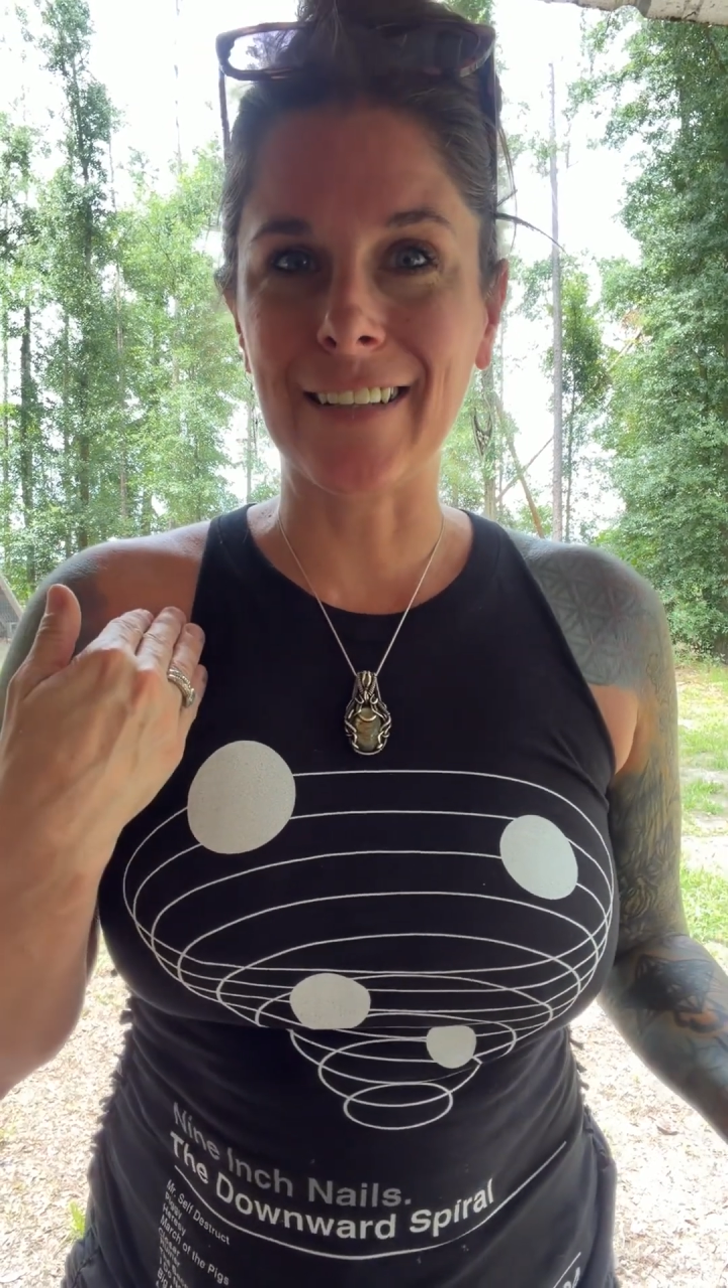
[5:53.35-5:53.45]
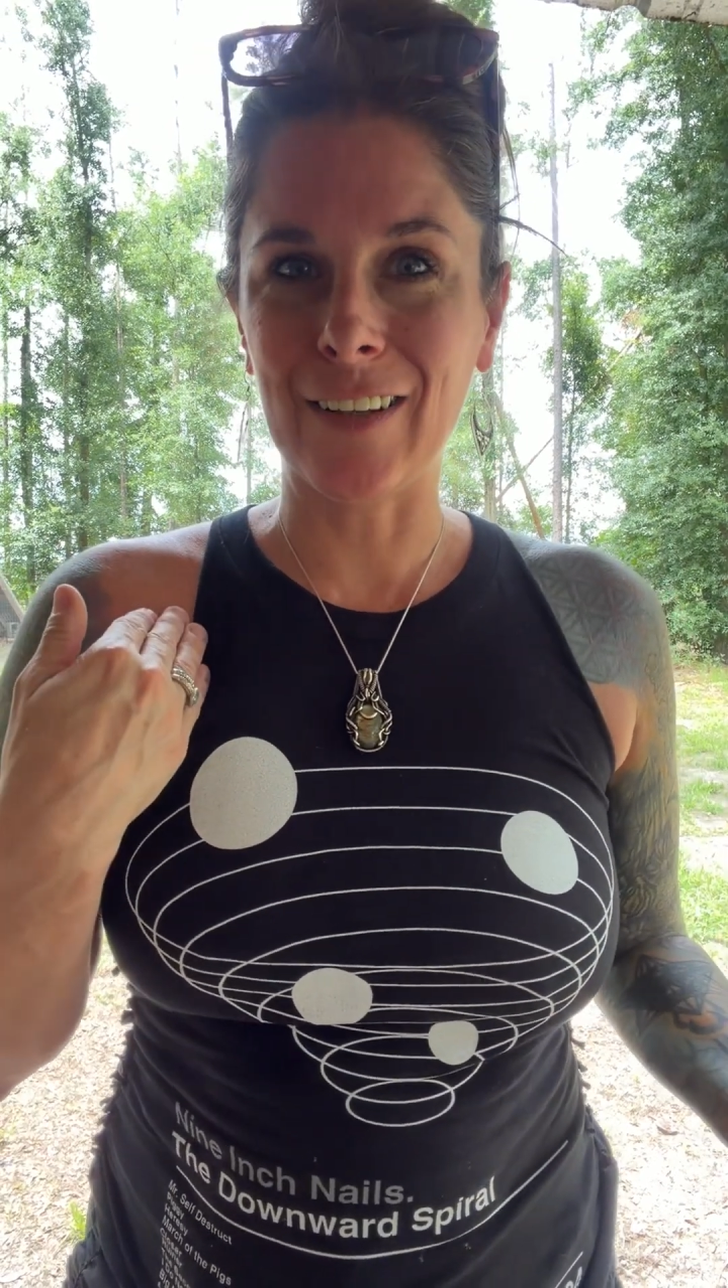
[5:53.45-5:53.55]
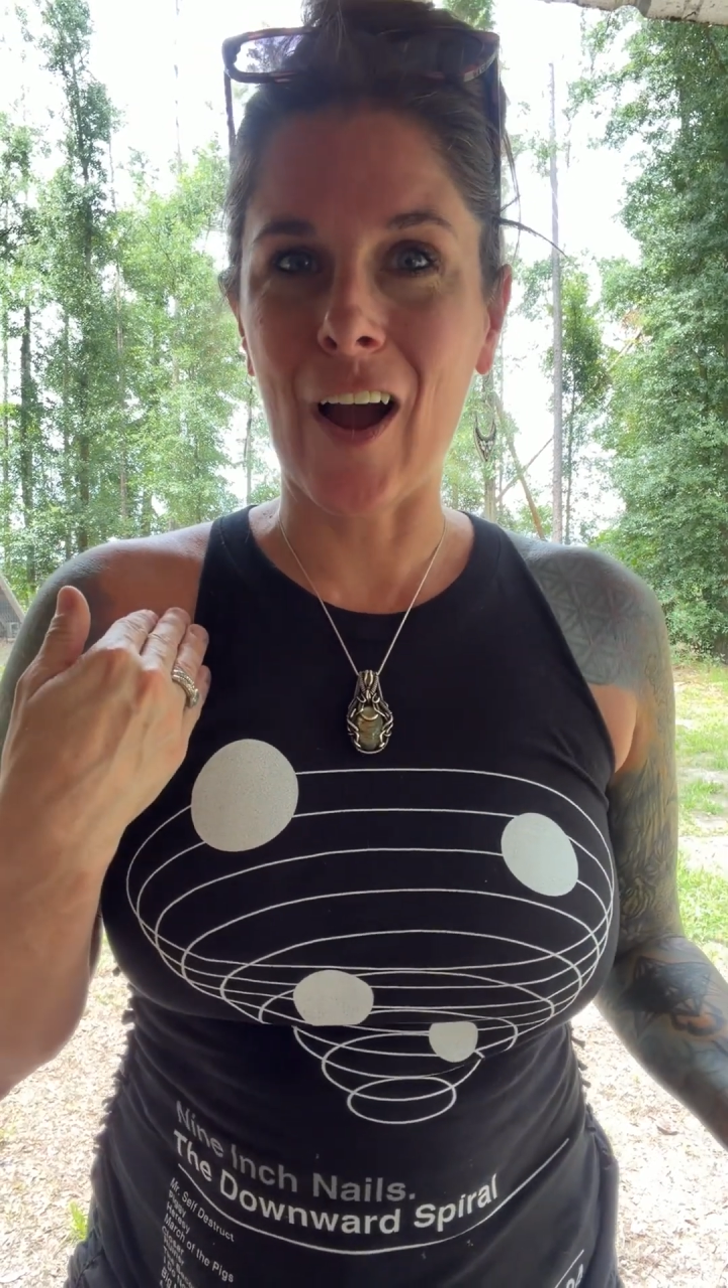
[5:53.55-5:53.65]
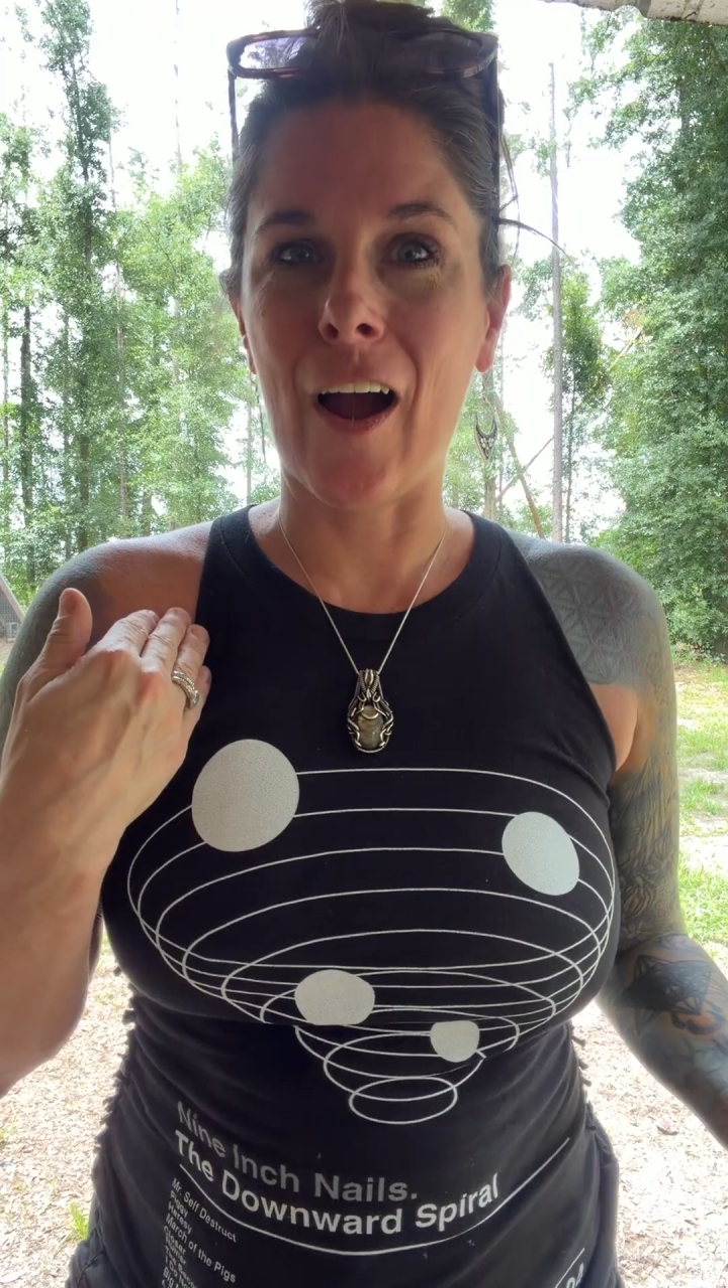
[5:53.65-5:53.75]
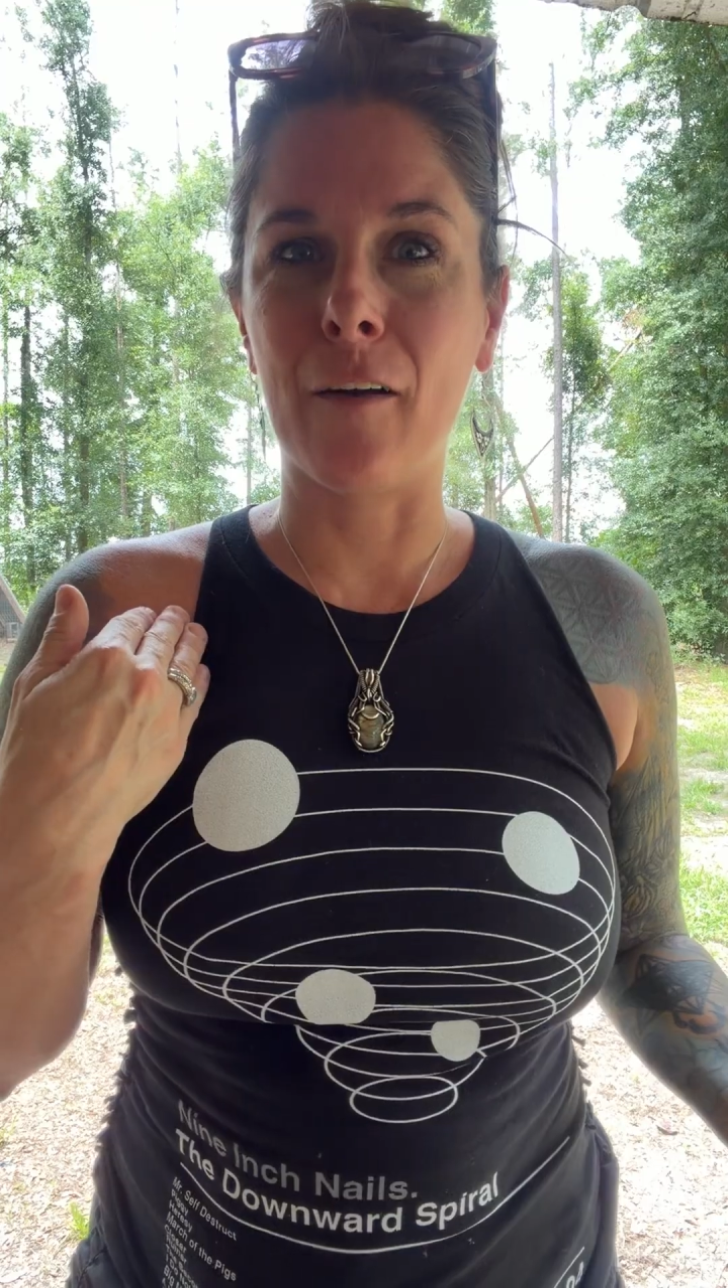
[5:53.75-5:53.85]
a
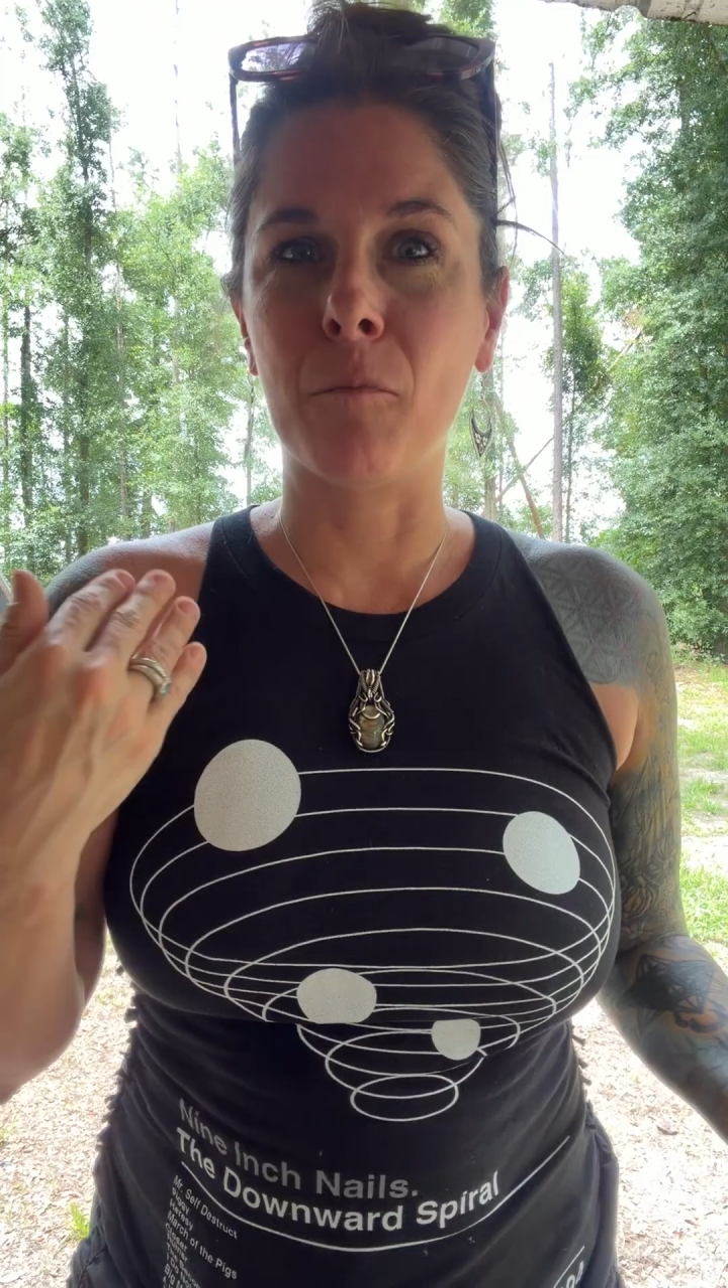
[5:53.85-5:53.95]
lot